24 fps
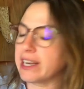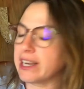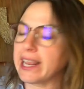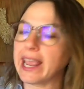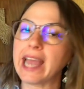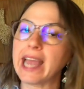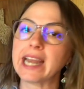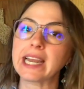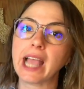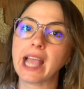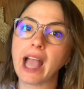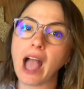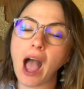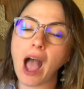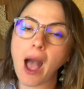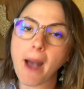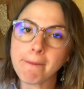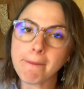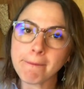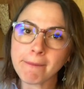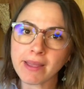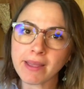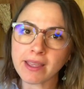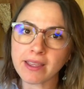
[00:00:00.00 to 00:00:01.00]
can
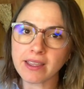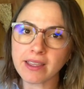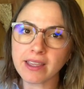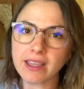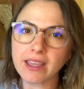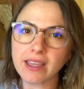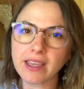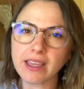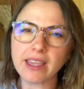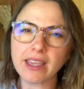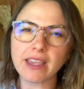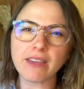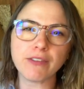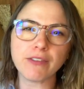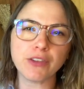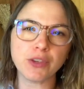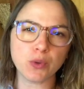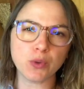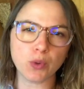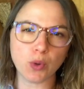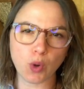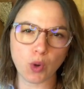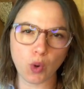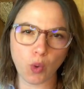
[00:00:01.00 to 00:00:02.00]
come if you
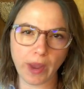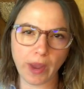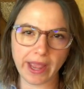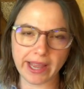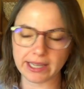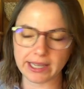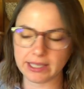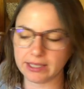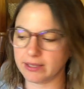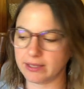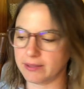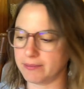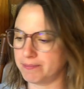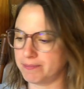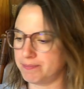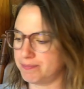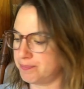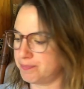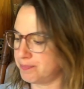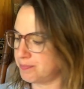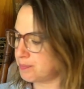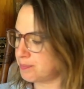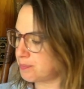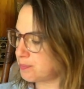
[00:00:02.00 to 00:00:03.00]
quit.
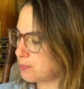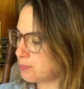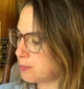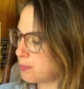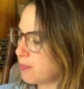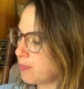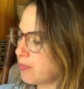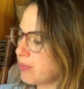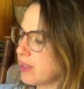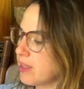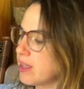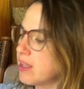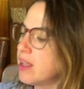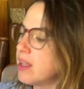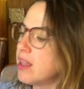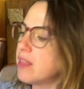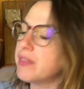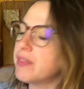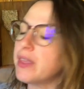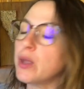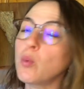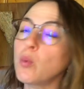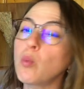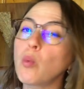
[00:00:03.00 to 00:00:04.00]

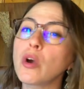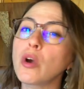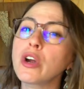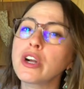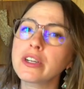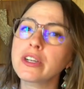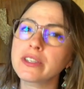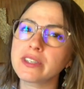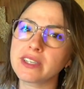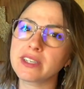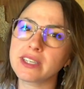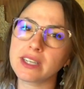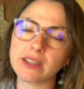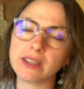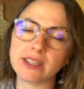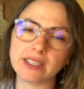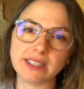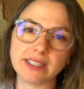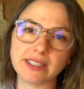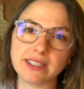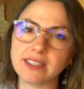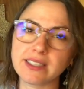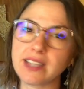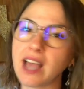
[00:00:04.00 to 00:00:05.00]
They worked till the
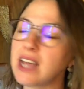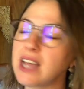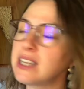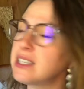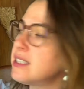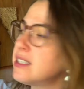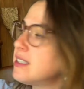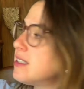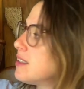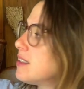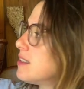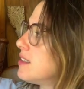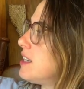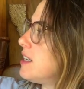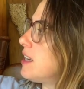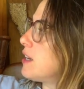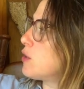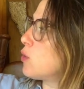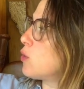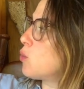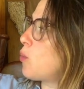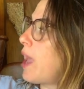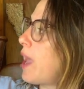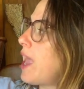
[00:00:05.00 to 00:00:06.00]
sun sneaked
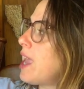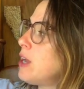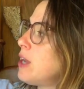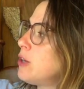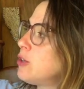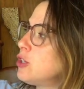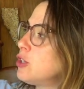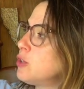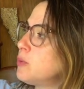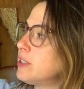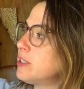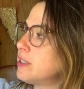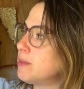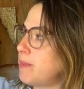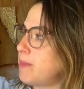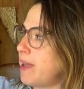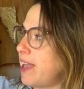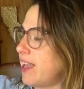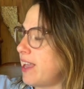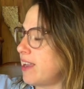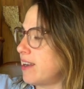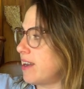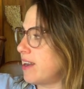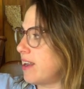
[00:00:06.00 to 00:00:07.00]
away to its
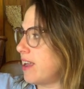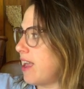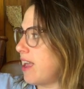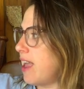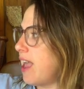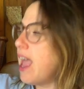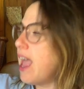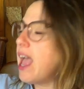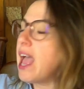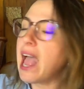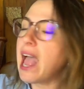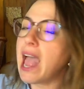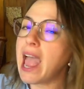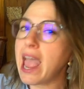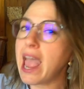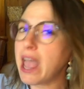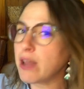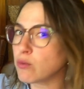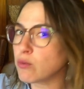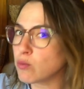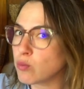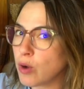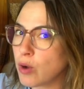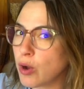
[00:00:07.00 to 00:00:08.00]
bed.
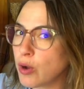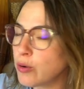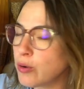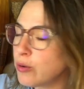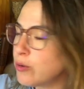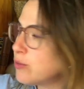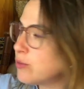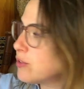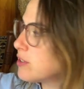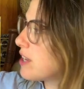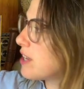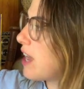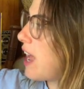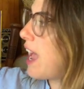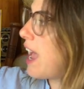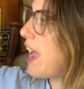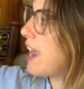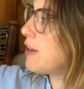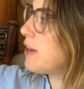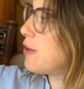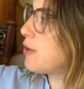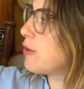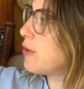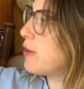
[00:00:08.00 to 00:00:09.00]
Aunt Rose
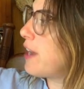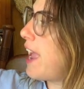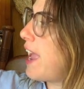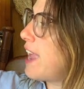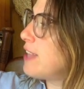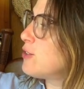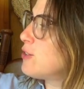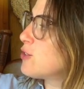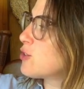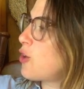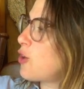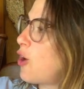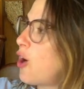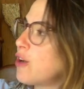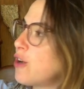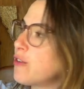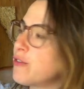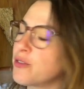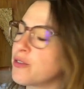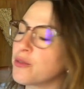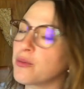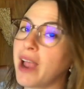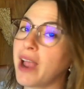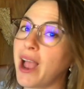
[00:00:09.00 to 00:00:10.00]
tied her headscarf
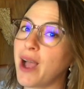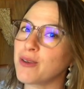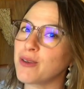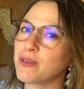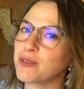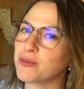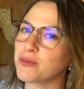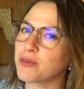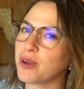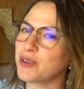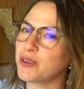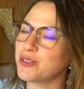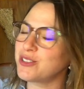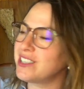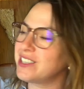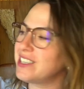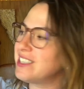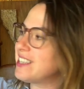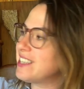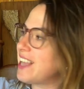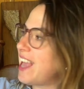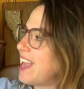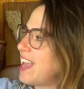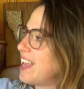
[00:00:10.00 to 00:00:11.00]
around
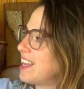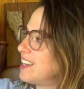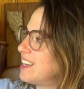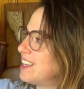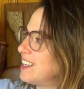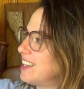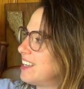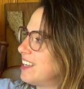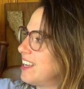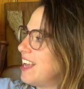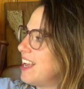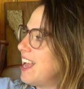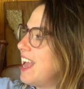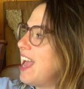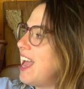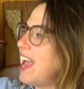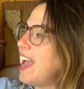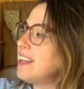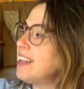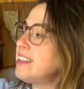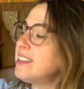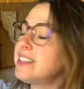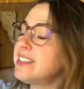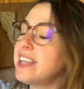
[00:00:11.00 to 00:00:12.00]
Rosie's head
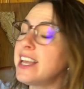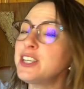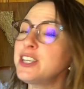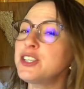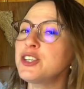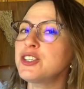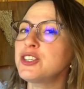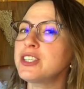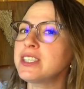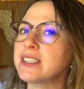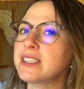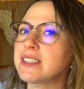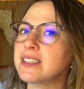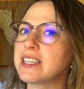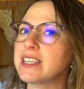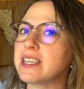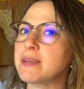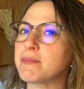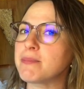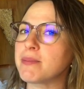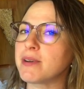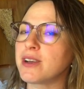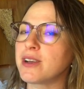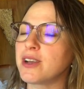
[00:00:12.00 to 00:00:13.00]
and sent her to
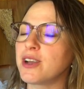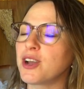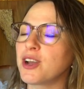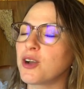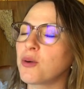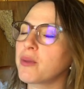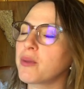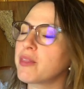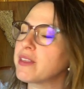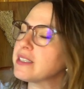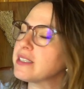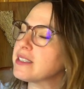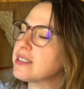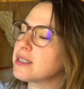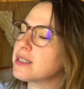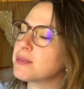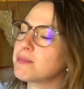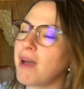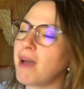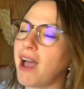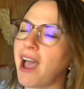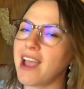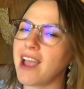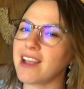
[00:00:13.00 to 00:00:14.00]
sleep with a
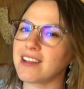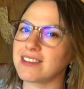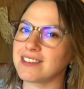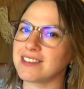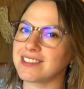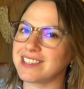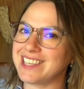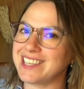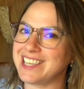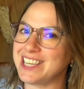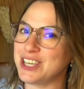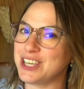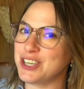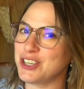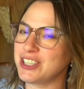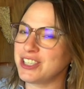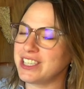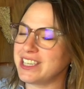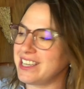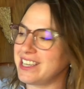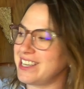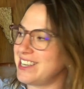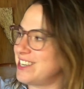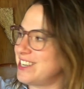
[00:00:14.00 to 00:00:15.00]
smile ear
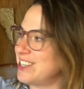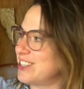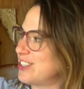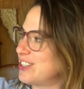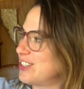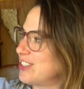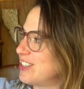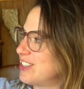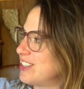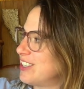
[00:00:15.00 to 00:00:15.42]
to ear,